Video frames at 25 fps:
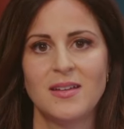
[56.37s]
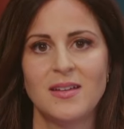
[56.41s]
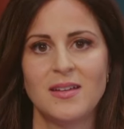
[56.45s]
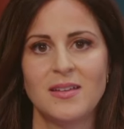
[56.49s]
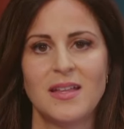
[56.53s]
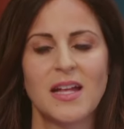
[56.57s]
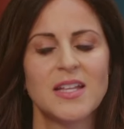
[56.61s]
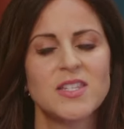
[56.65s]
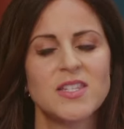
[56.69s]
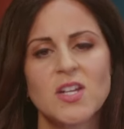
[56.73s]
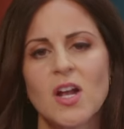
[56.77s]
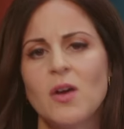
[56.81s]

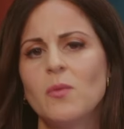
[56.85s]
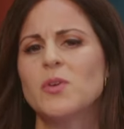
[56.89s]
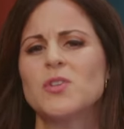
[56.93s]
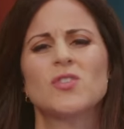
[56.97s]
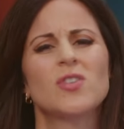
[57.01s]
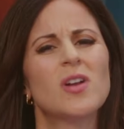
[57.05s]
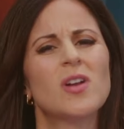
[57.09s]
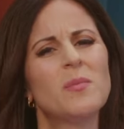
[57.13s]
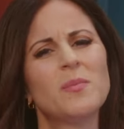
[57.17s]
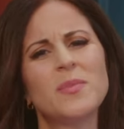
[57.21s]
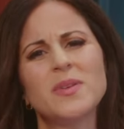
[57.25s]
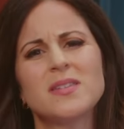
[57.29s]
That's not what
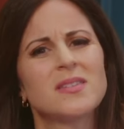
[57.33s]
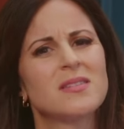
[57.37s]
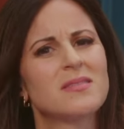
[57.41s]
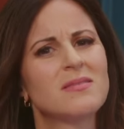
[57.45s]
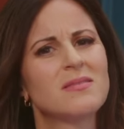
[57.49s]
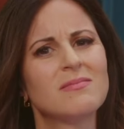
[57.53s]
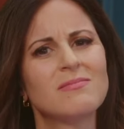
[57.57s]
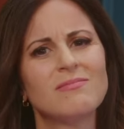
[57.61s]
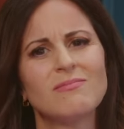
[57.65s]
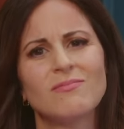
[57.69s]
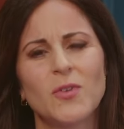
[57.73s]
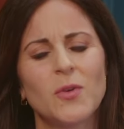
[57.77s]
Trump is,
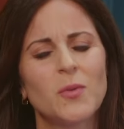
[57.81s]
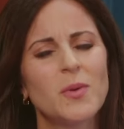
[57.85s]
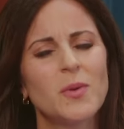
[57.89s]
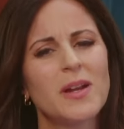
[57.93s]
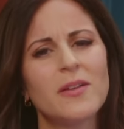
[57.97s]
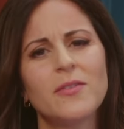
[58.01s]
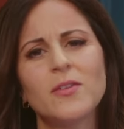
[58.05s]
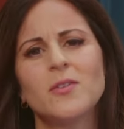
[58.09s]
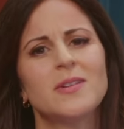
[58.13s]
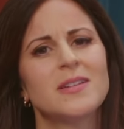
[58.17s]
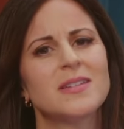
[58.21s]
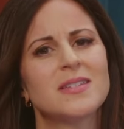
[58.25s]
for
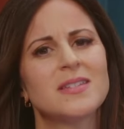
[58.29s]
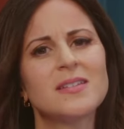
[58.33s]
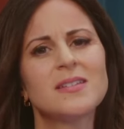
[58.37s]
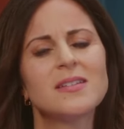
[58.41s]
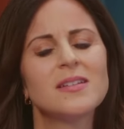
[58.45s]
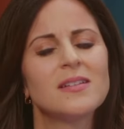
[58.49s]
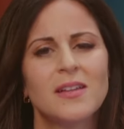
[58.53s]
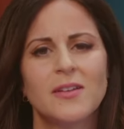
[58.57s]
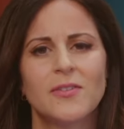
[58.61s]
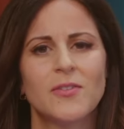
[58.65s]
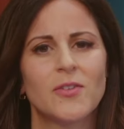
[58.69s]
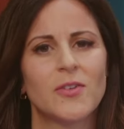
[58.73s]
whatever reason,
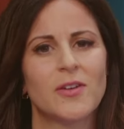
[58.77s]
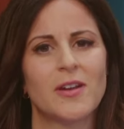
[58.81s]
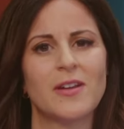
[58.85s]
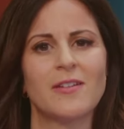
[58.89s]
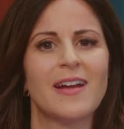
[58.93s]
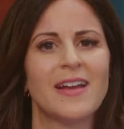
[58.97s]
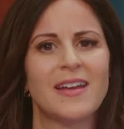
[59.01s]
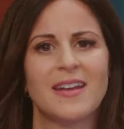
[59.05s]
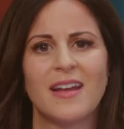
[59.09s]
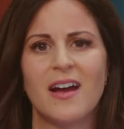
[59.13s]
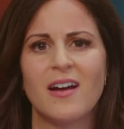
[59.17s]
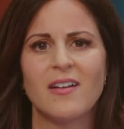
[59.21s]
delivering
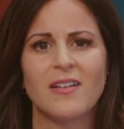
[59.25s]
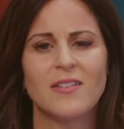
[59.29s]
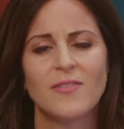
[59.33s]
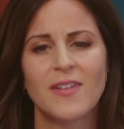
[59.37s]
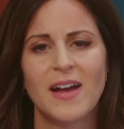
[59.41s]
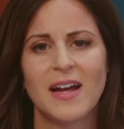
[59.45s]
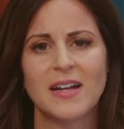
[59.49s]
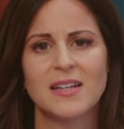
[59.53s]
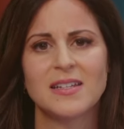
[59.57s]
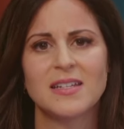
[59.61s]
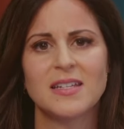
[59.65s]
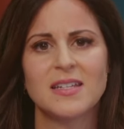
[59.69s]
right now. In
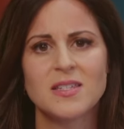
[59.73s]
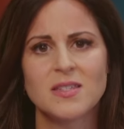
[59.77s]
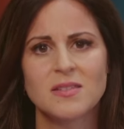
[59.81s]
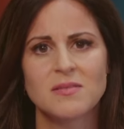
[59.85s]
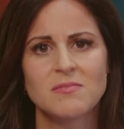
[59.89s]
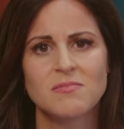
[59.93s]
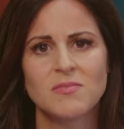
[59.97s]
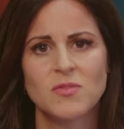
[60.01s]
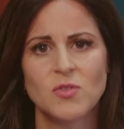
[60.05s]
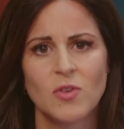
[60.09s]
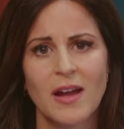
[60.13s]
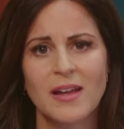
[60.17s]
fact, he's
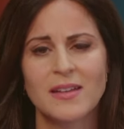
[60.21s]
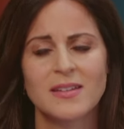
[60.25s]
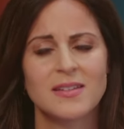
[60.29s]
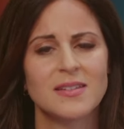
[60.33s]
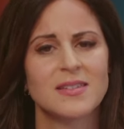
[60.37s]
trying to